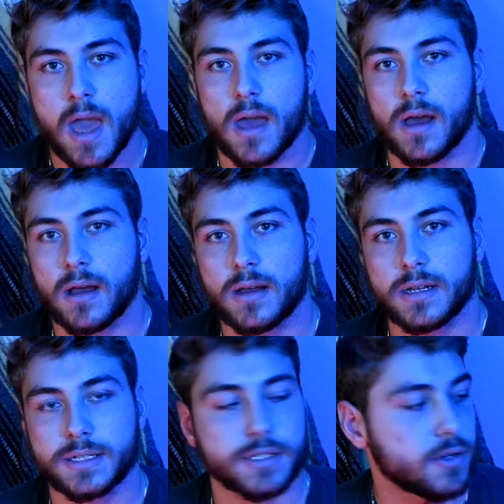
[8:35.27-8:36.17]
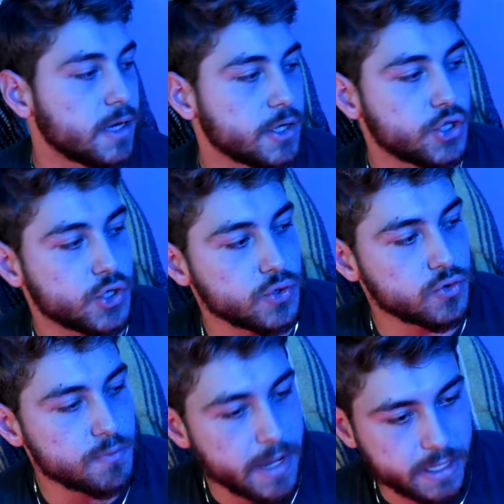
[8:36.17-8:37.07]
Started
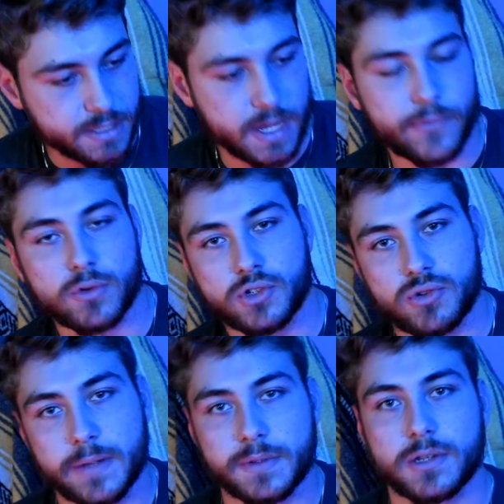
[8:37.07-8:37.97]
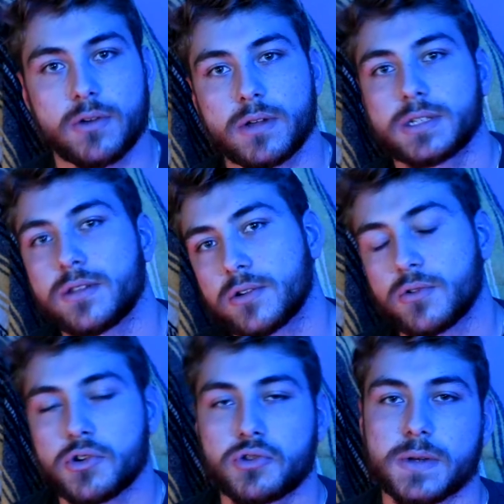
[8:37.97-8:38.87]
to make several trips going to the
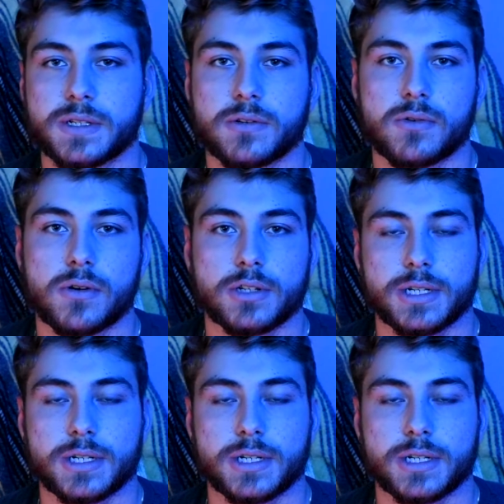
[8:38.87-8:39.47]
grocery store,